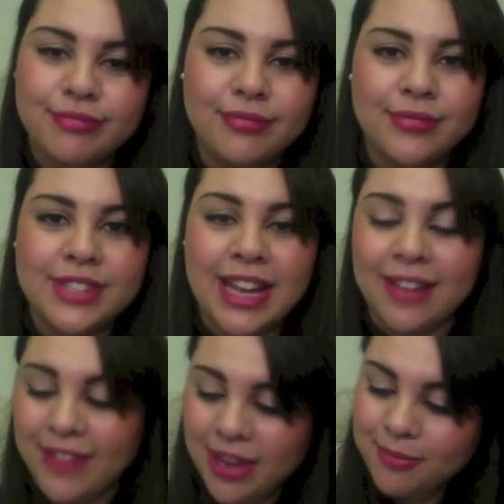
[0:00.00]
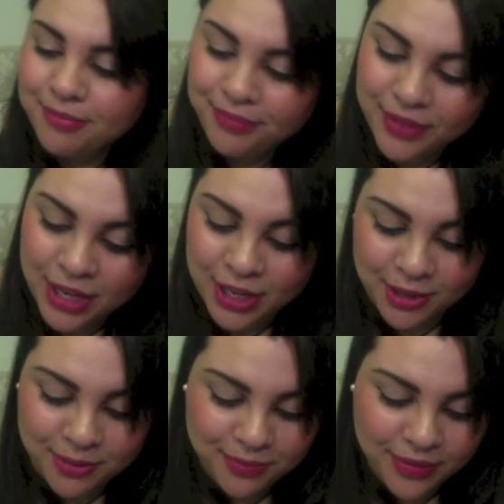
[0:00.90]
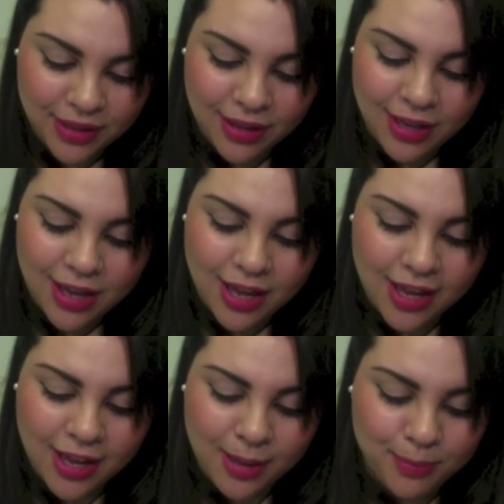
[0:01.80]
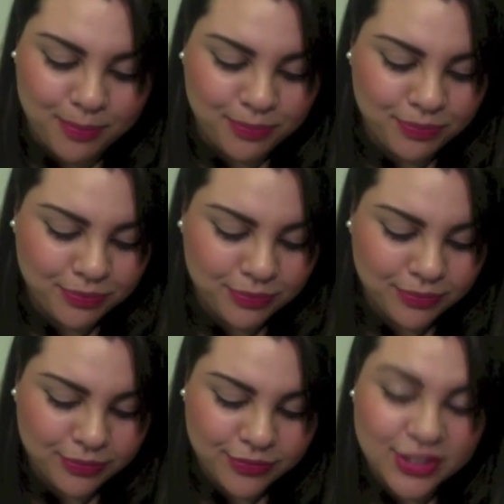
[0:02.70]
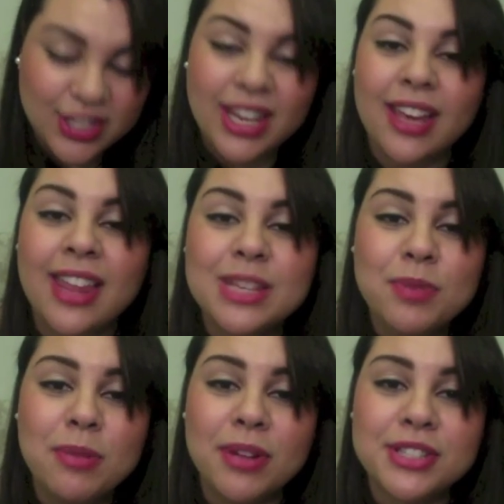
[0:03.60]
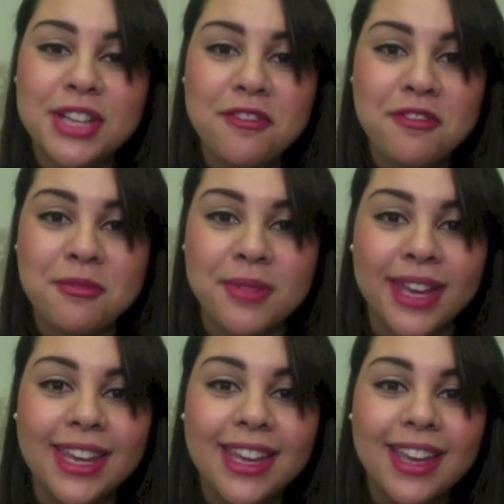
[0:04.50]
so lovey, you know. Um, so yeah, that's pretty much it from me.